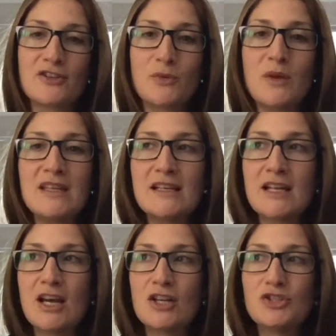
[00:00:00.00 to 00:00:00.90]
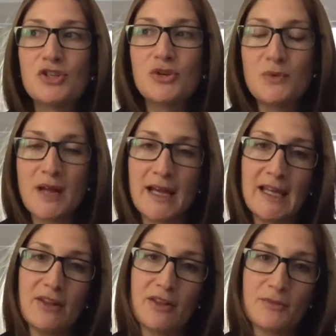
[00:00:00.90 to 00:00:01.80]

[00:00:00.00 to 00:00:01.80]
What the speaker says: So we did a 2-night,